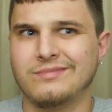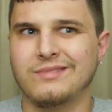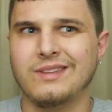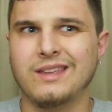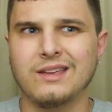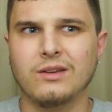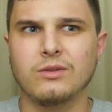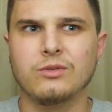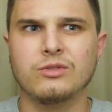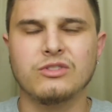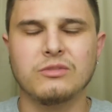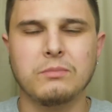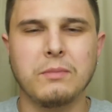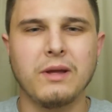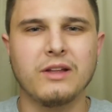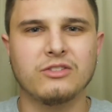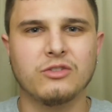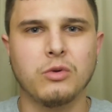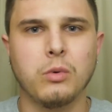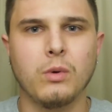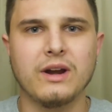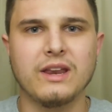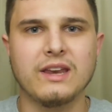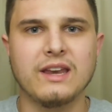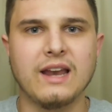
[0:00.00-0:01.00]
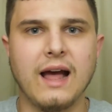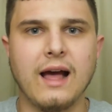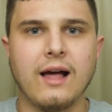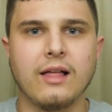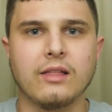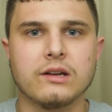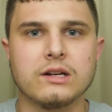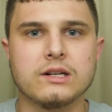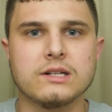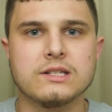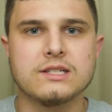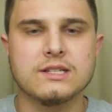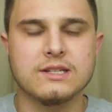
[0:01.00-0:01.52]

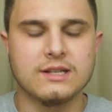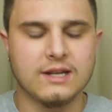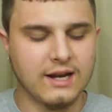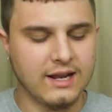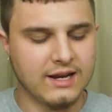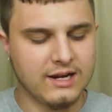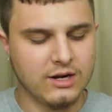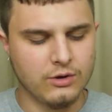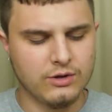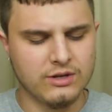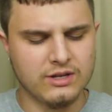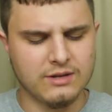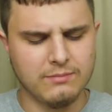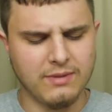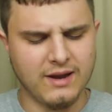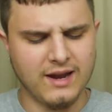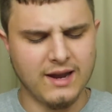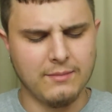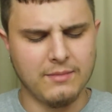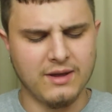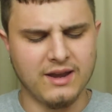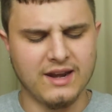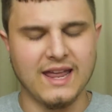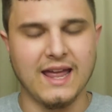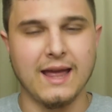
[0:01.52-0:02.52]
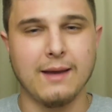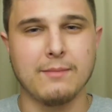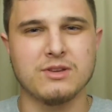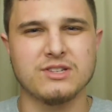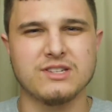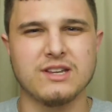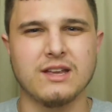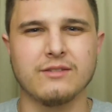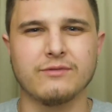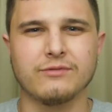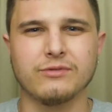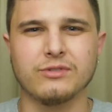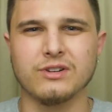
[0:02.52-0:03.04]
$20. And I know you can buy them on
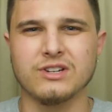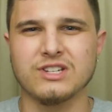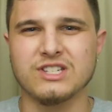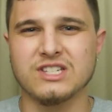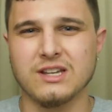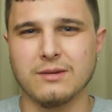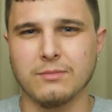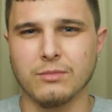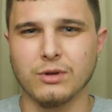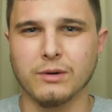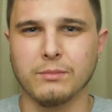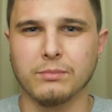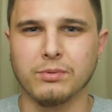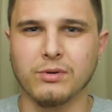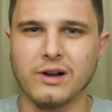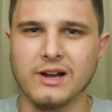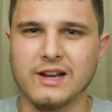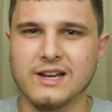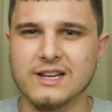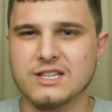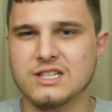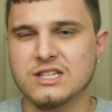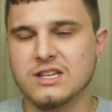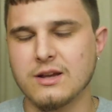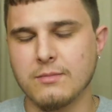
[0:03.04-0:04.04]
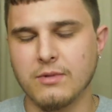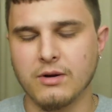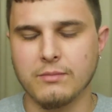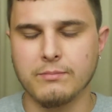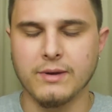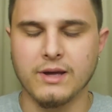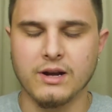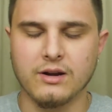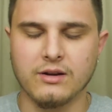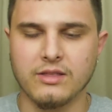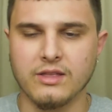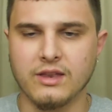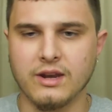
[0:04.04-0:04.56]
Amazon for a similar price. Some are
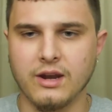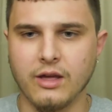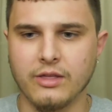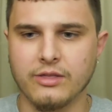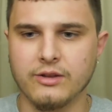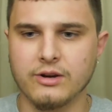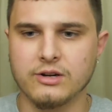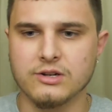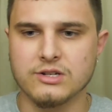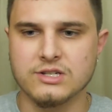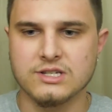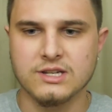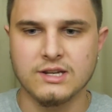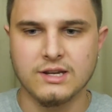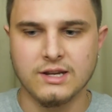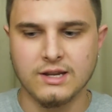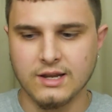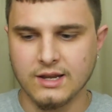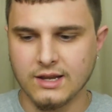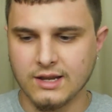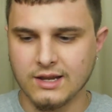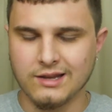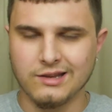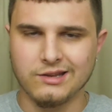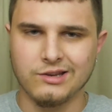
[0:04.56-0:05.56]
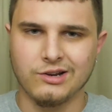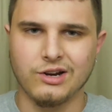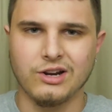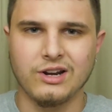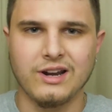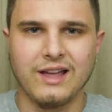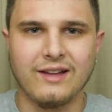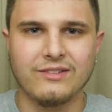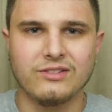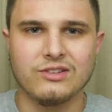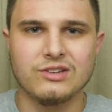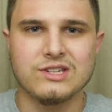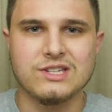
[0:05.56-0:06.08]
better than others. You're
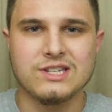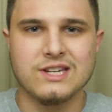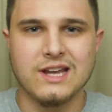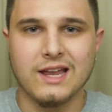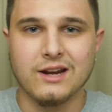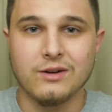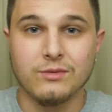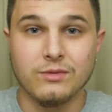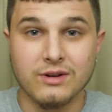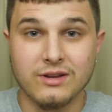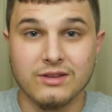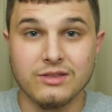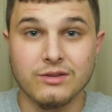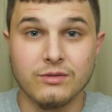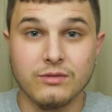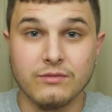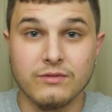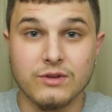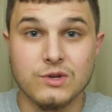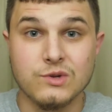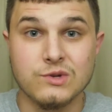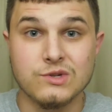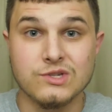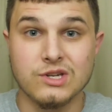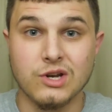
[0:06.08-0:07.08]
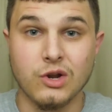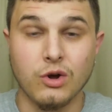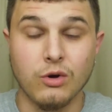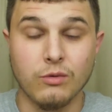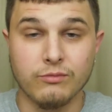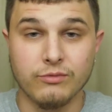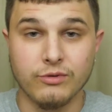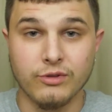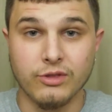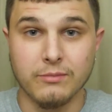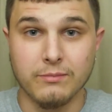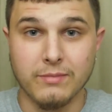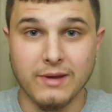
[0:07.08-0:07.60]
going to have to just kind of read the reviews and
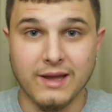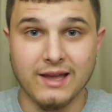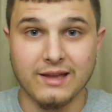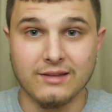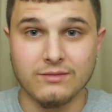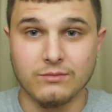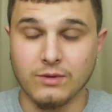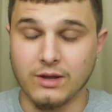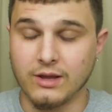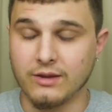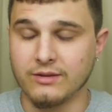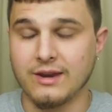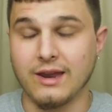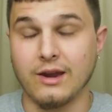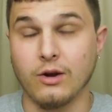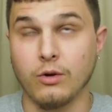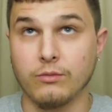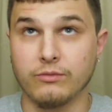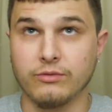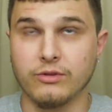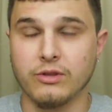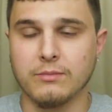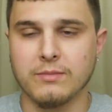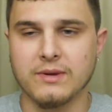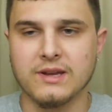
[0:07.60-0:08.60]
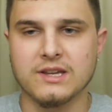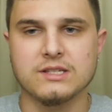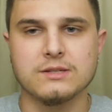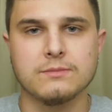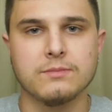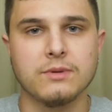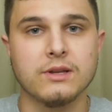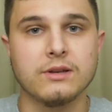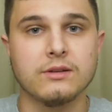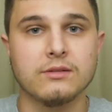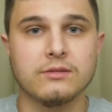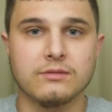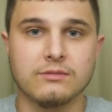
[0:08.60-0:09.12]
hope for the best. Well, not hope for the
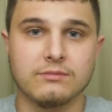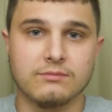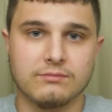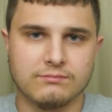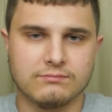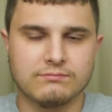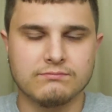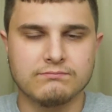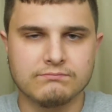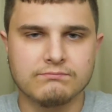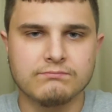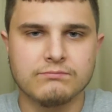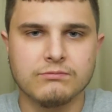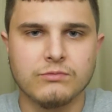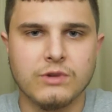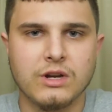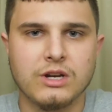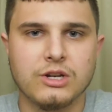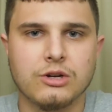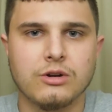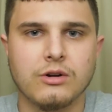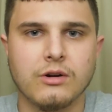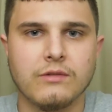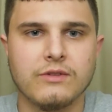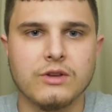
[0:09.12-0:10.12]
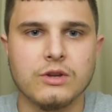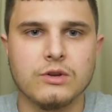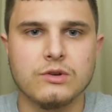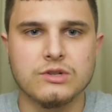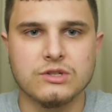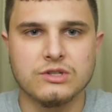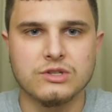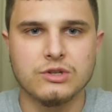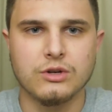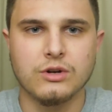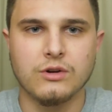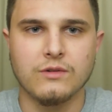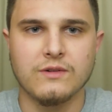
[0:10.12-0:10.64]
best, but read your
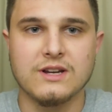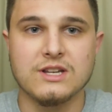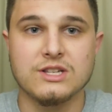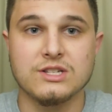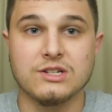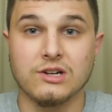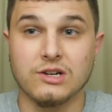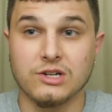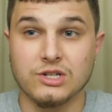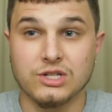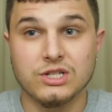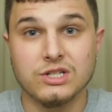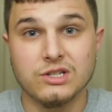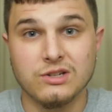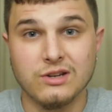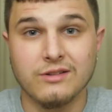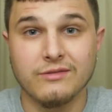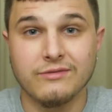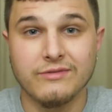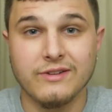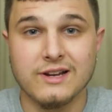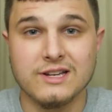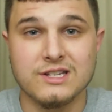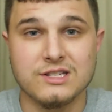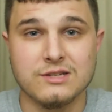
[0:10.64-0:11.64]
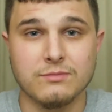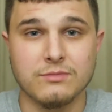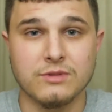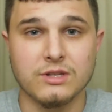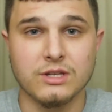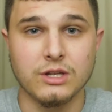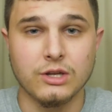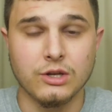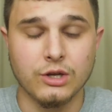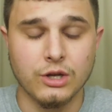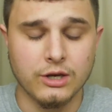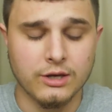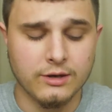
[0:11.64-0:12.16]
reviews, do your research. You can find
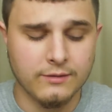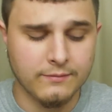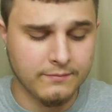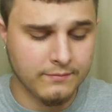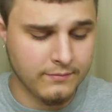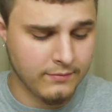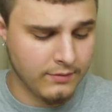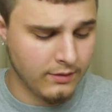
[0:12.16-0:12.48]
something good.